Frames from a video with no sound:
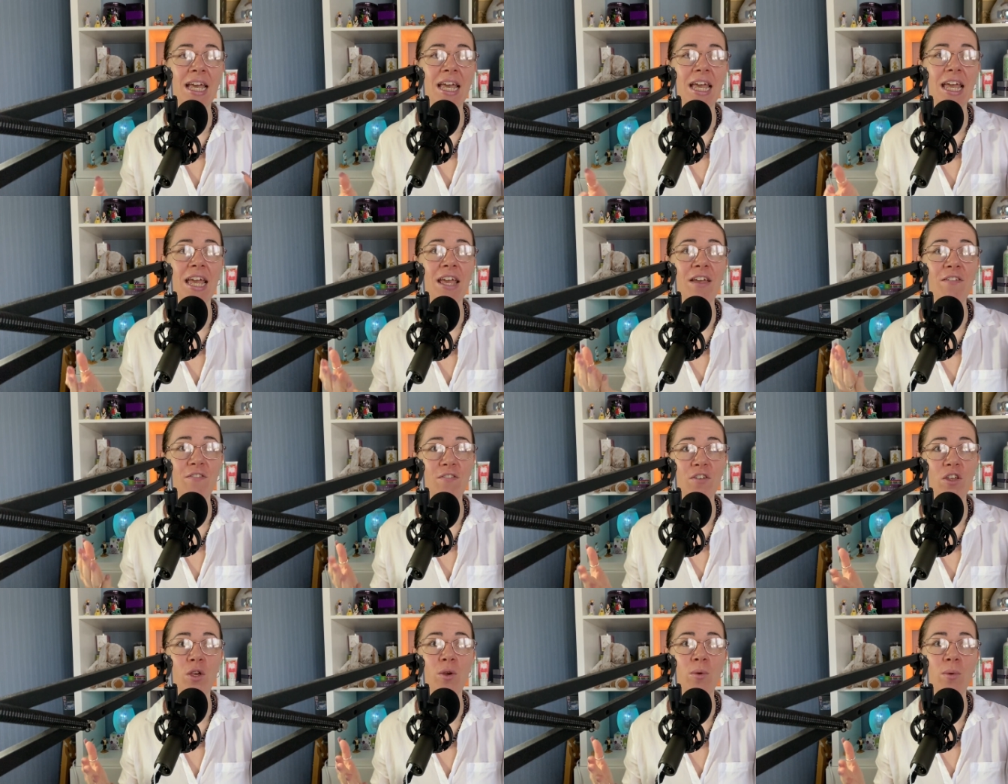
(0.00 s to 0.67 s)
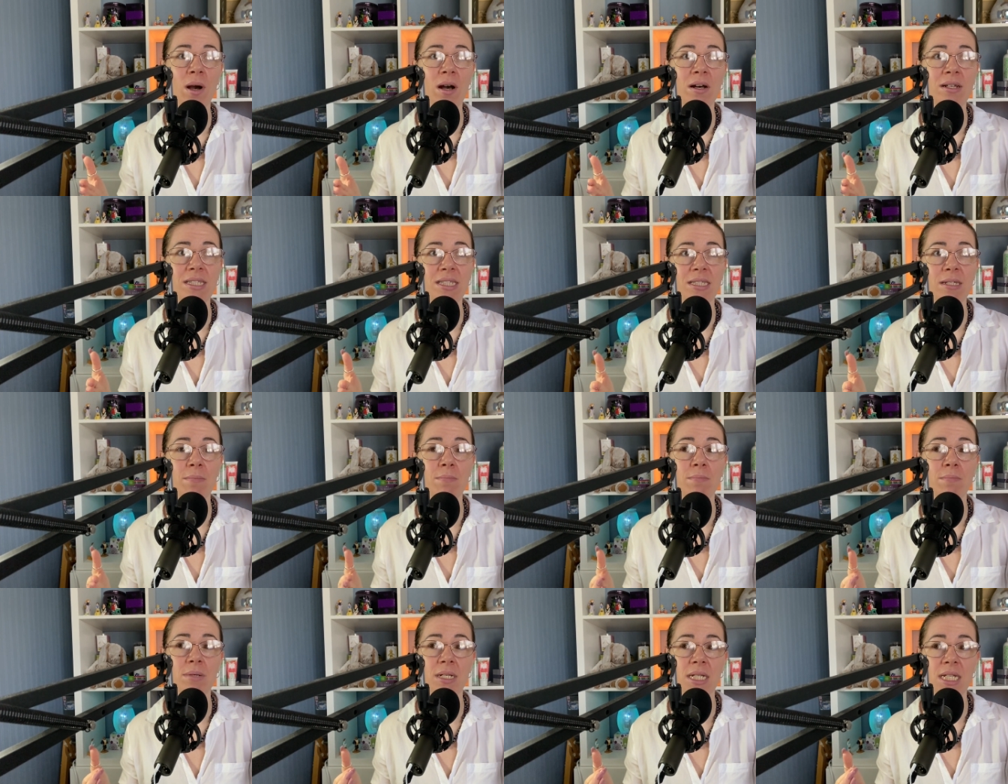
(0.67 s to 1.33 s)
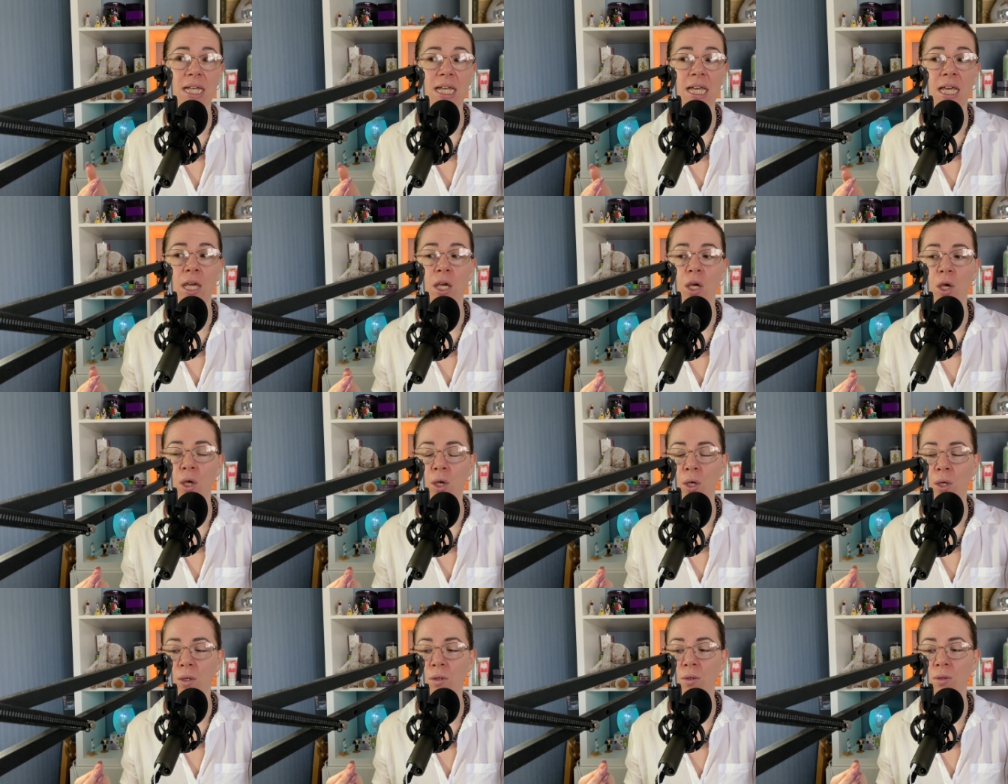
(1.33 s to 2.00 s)
If you are somebody
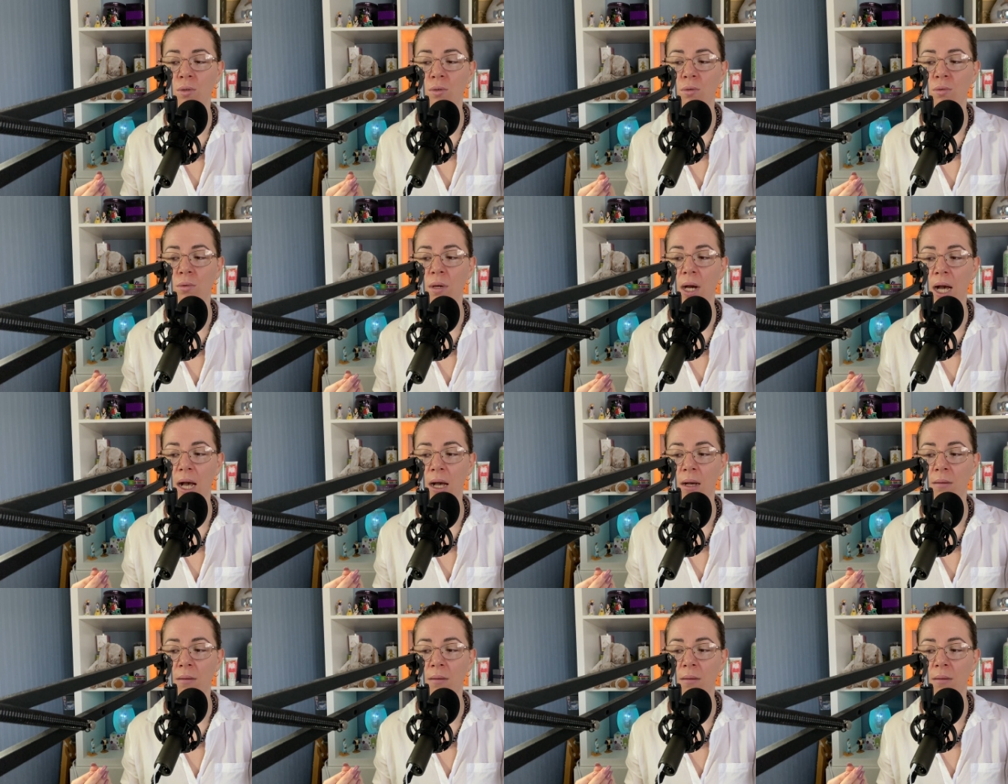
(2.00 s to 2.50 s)
who